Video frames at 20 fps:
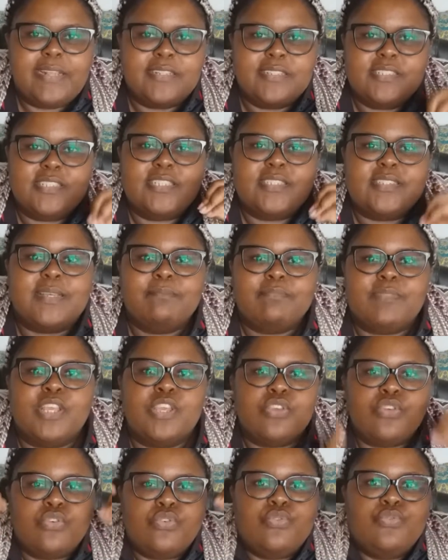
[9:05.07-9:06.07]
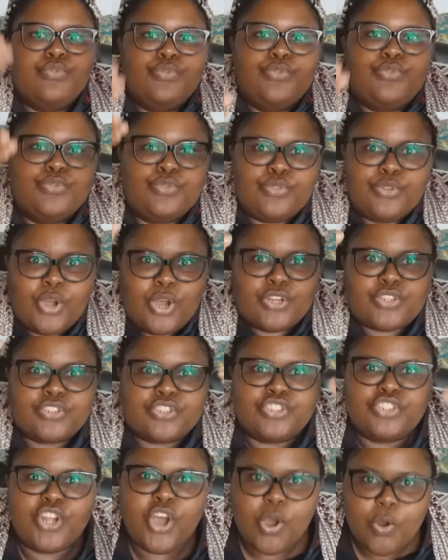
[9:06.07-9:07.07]
It is just something you do
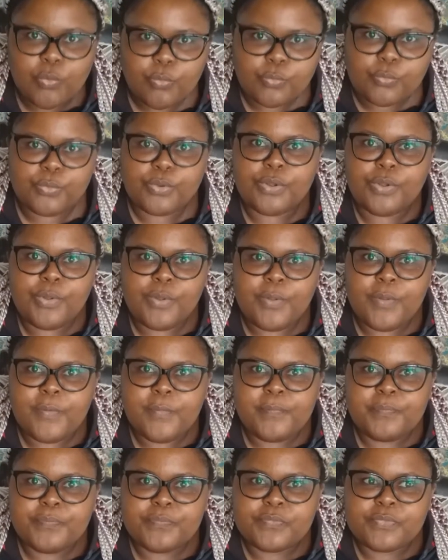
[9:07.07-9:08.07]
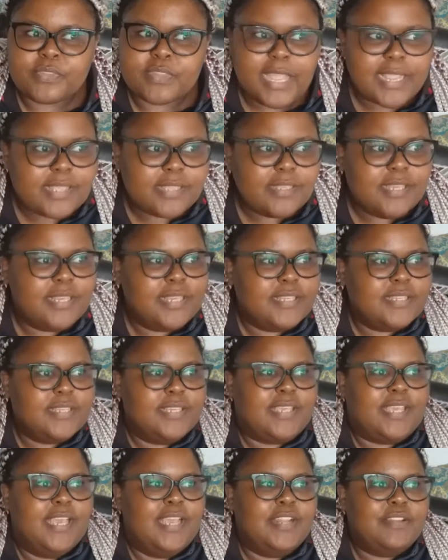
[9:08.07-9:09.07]
not know. Like,
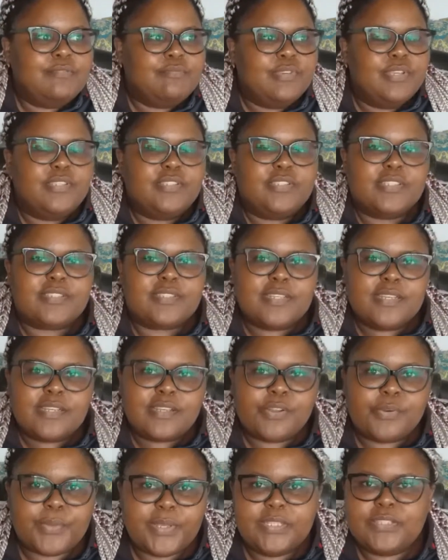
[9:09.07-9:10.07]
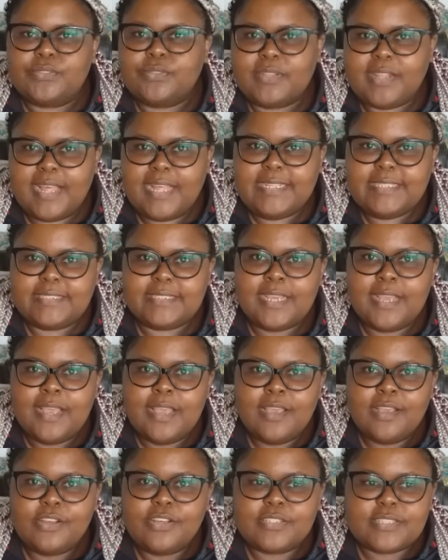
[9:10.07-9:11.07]
can we just agree to that?
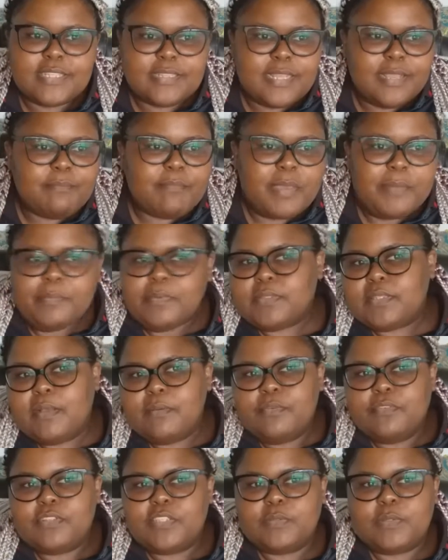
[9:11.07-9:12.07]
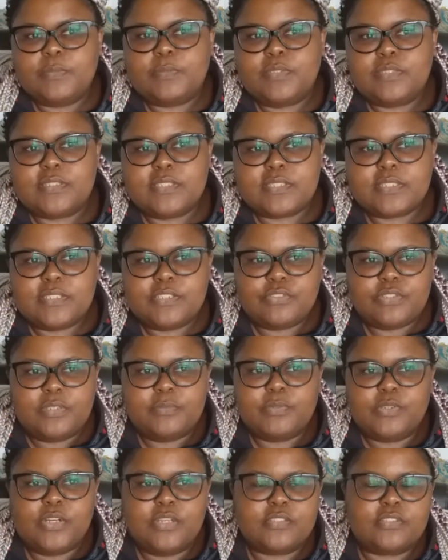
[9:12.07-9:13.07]
Because I think maybe some of these people is just
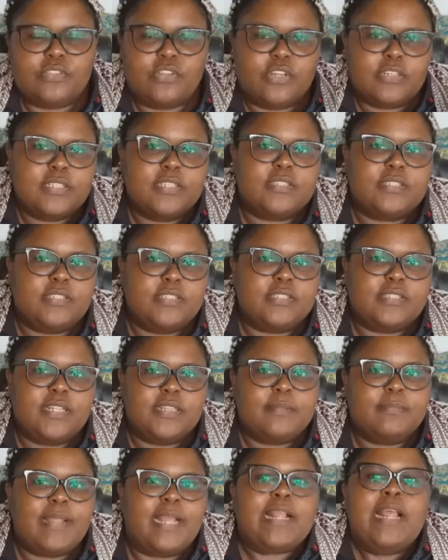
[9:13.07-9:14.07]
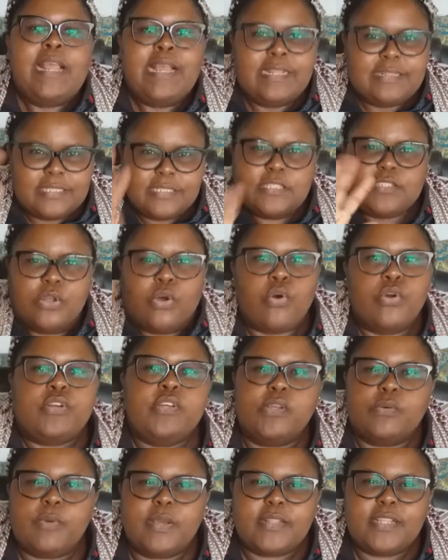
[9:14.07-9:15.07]
literally because doctors just tell them like, this is the
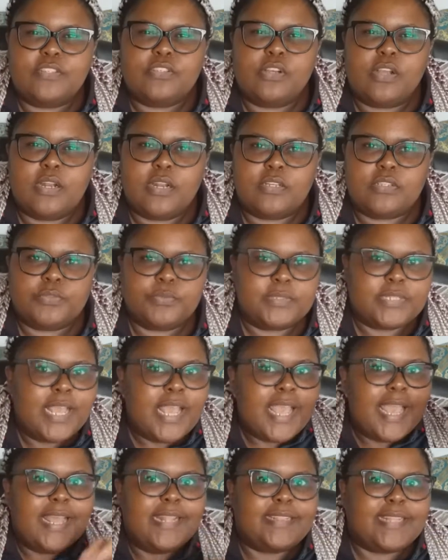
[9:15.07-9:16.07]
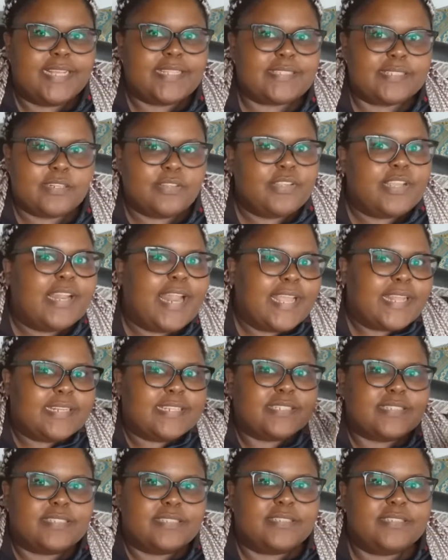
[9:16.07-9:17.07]
only way that you're gonna do it, and that's it. And you're like,
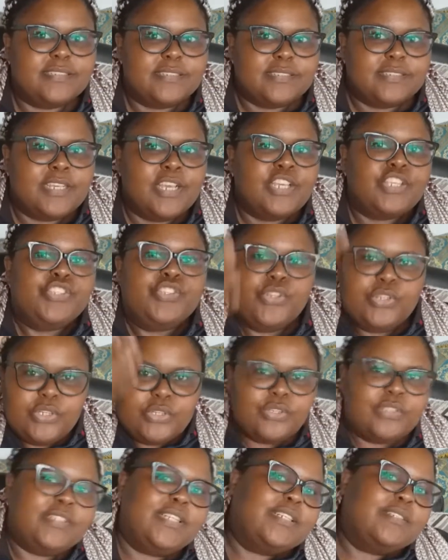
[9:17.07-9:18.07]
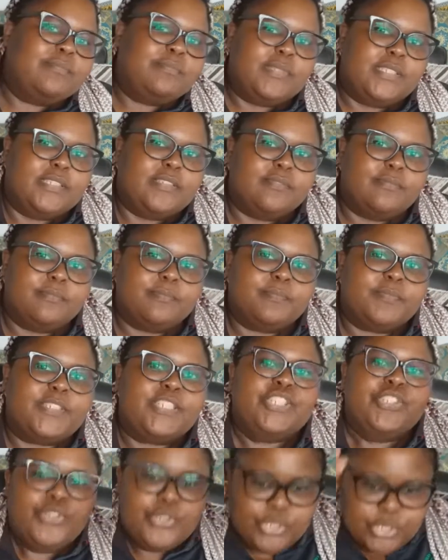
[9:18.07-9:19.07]
listen, you looked at me,
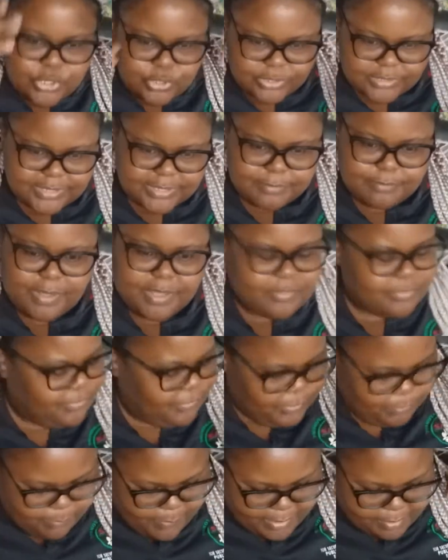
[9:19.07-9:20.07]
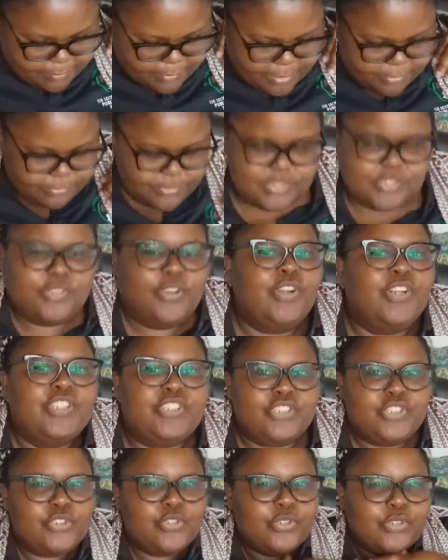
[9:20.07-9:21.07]
you looked at my
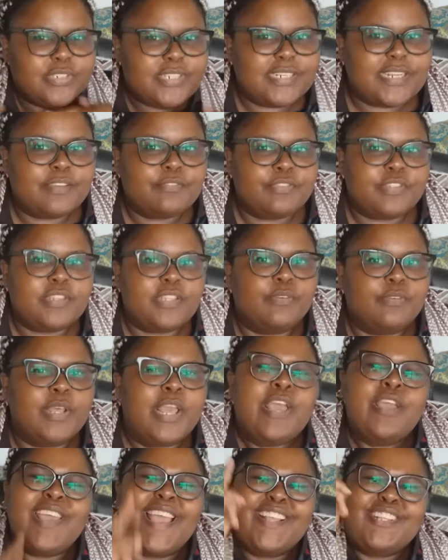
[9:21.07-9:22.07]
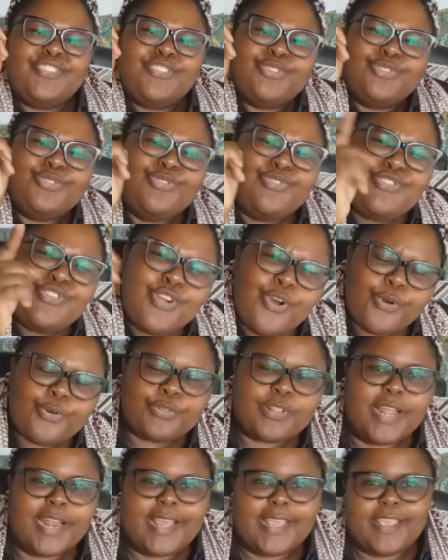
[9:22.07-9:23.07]
physiology, you looked at everything, and you
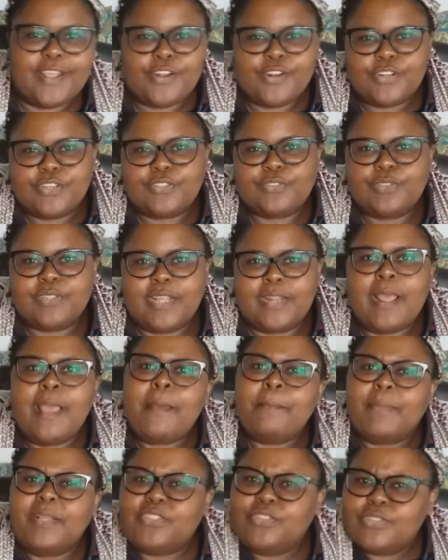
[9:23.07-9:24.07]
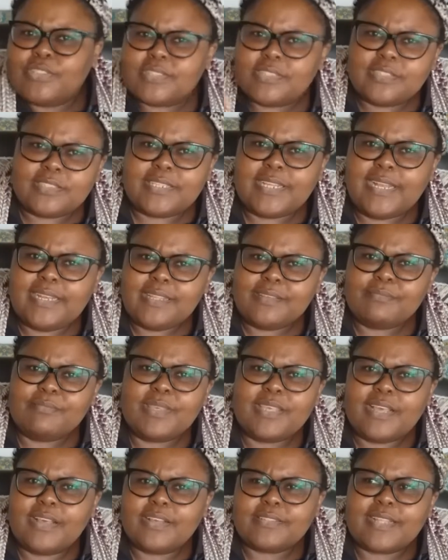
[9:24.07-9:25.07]
know that I cannot do that, but you're still telling
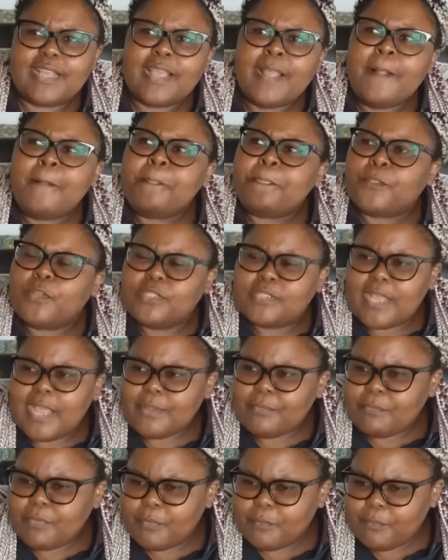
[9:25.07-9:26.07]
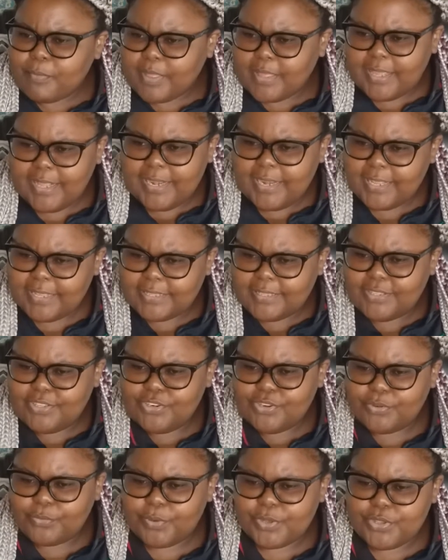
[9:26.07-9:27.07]
me. I was like, because I remember, like,
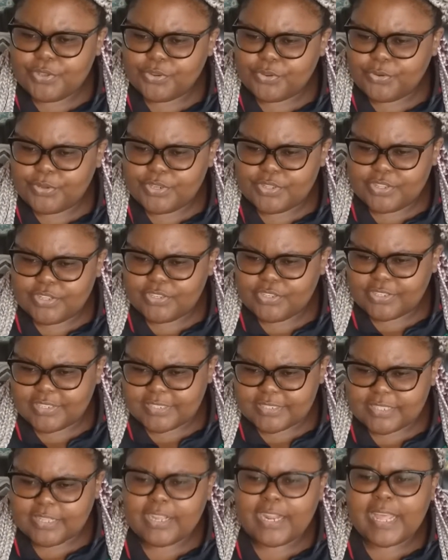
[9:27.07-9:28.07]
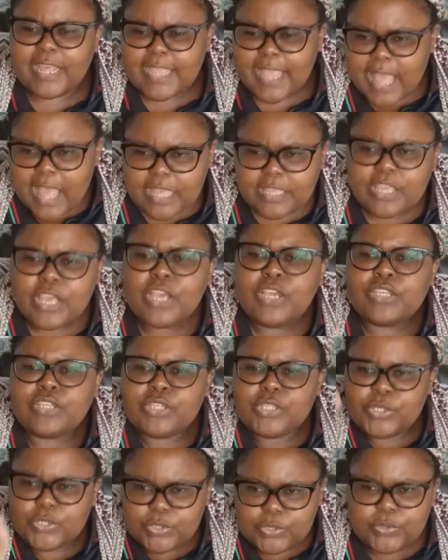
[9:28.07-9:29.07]
you know, when you're going to the doctors and they're like, yeah,
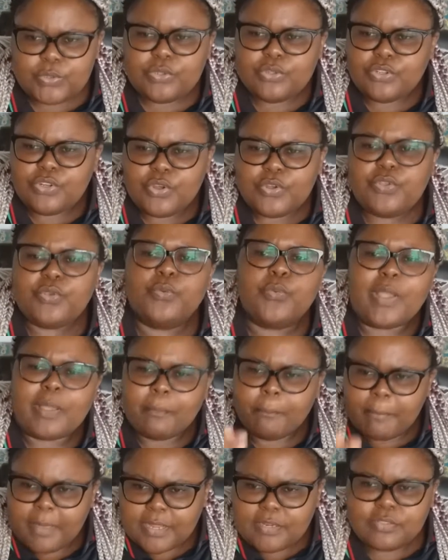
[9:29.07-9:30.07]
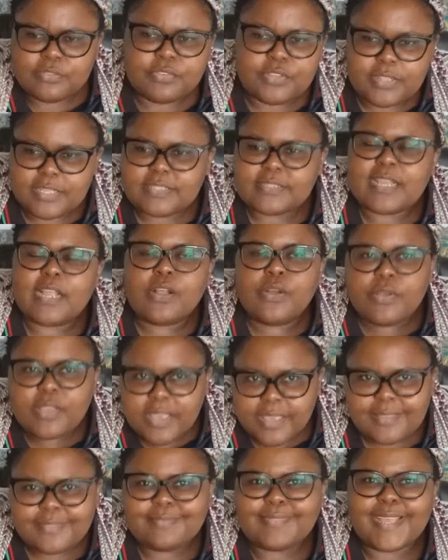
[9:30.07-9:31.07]
you went back to further. I was like,
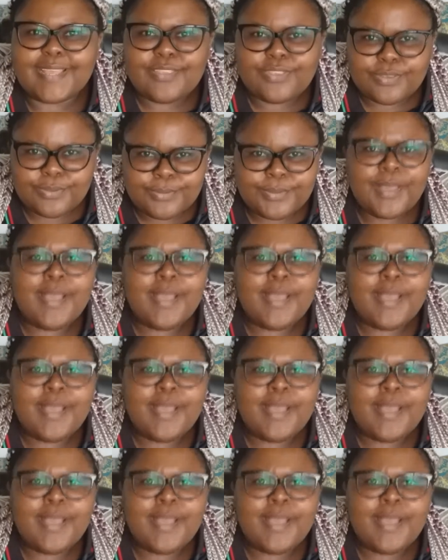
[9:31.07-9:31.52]
okay, thank you.